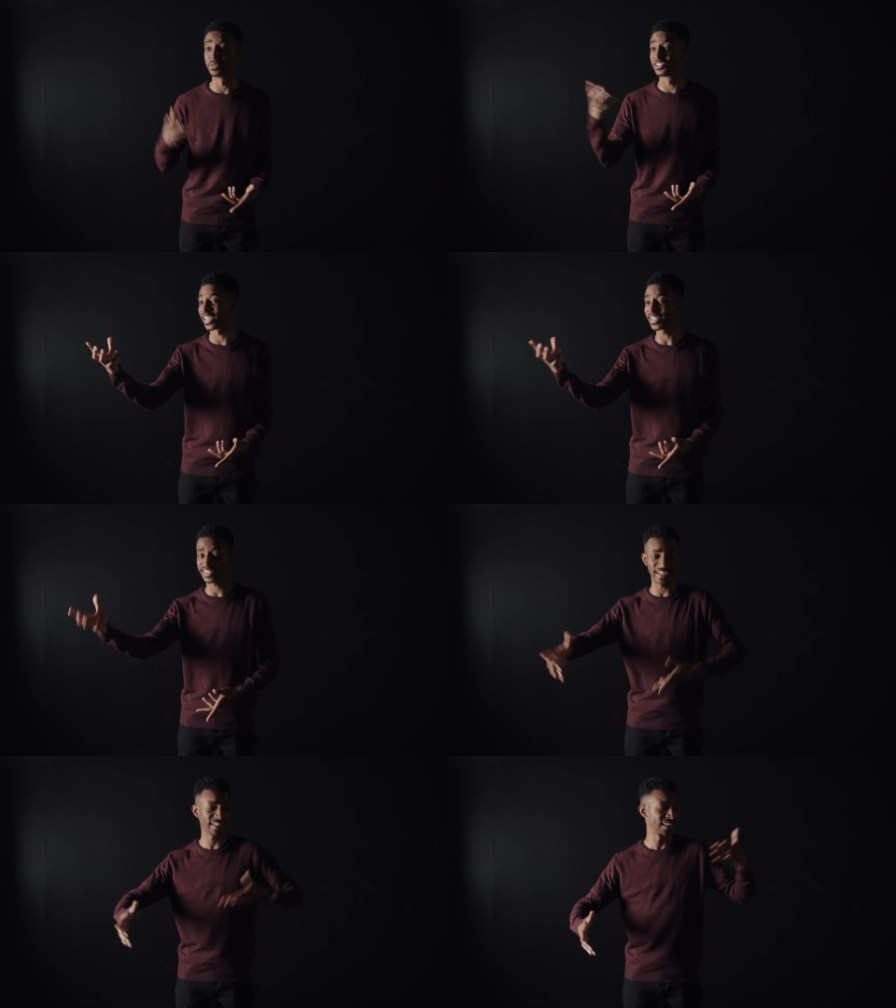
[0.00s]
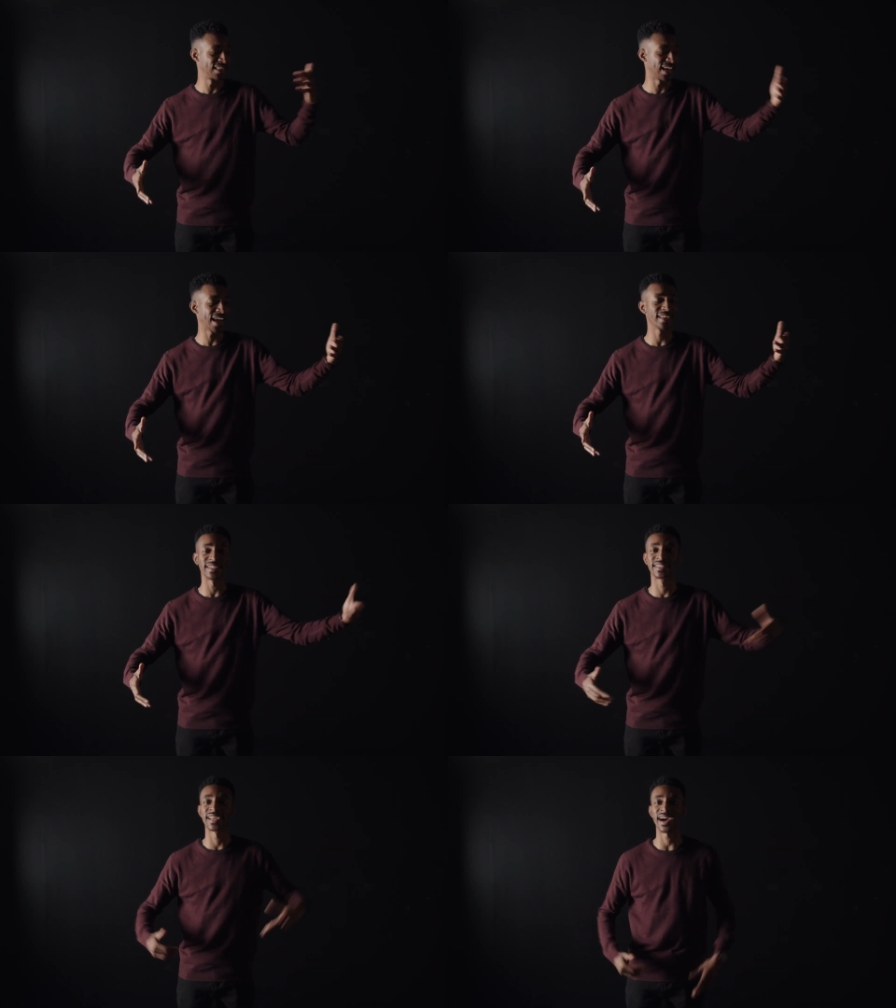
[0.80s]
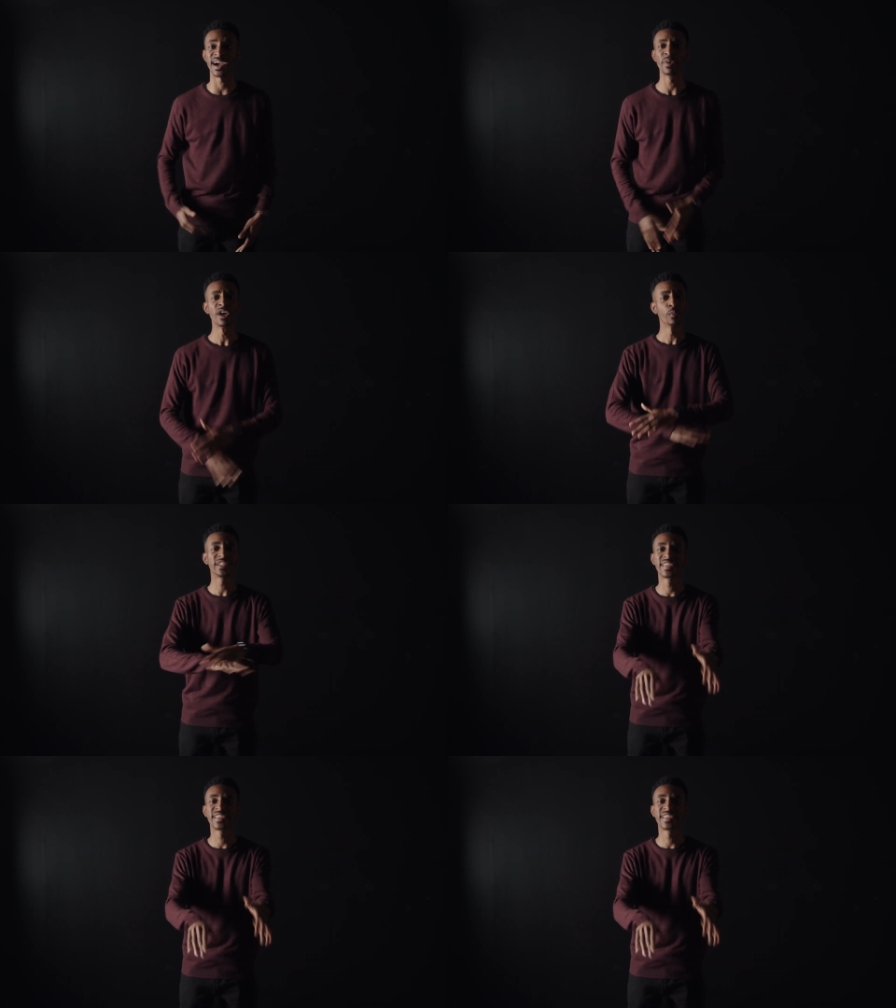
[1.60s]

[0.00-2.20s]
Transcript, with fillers: from Genesis to the end of time. We